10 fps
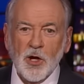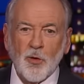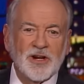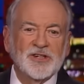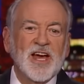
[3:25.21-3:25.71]

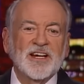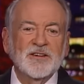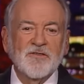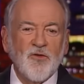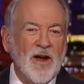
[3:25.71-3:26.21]
where
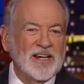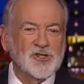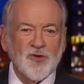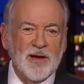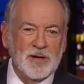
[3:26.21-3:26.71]
Detective Frank
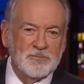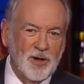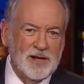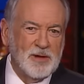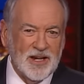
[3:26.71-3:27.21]
Drebin,
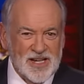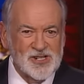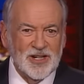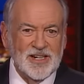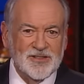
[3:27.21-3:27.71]
played by
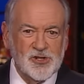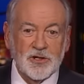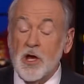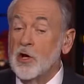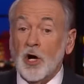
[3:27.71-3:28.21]
Leslie
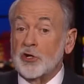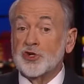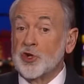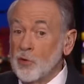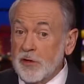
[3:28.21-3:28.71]
Nielsen,
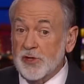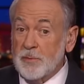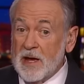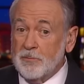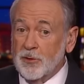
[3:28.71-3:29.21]
assures
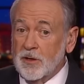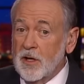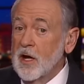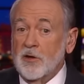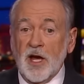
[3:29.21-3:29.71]
people
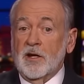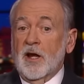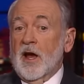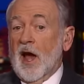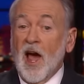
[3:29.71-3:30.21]

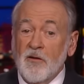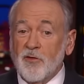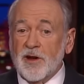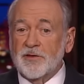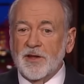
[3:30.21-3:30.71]
that
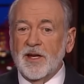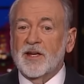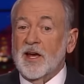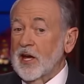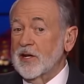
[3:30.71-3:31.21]

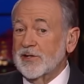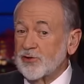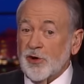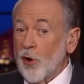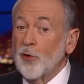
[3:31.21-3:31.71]
everything
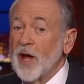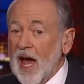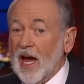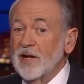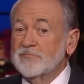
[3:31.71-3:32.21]
is
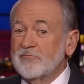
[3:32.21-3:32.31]
okay.